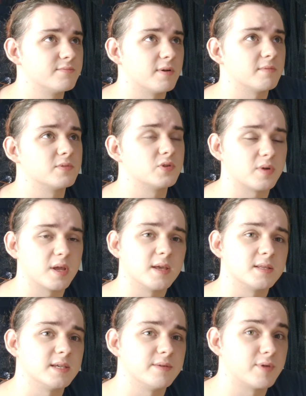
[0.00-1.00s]
well, twenty
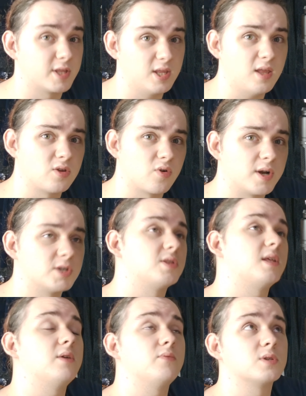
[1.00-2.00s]
eighteen, when it did crash,
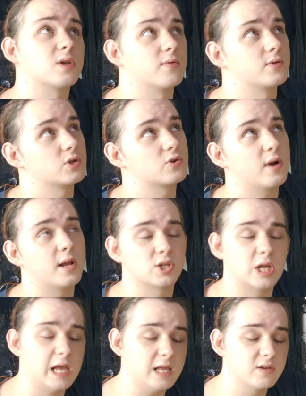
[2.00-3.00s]
that it was going to crash.
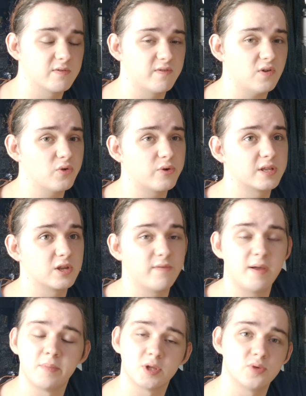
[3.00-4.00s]
And following
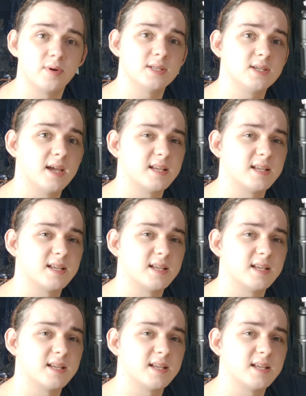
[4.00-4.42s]
November twenty